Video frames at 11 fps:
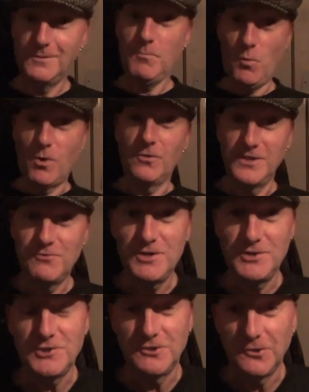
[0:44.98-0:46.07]
number one, the
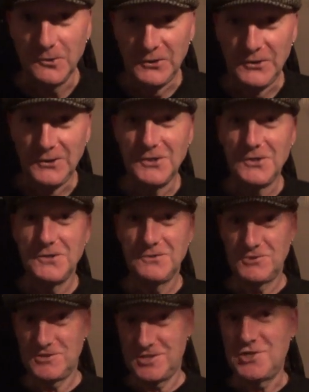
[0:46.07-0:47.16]
original,
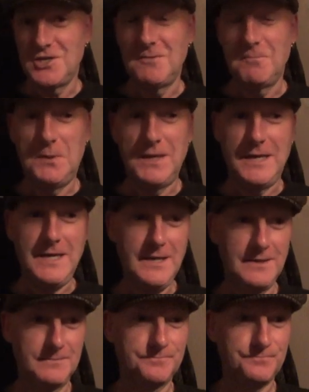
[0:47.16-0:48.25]
which is the GMP.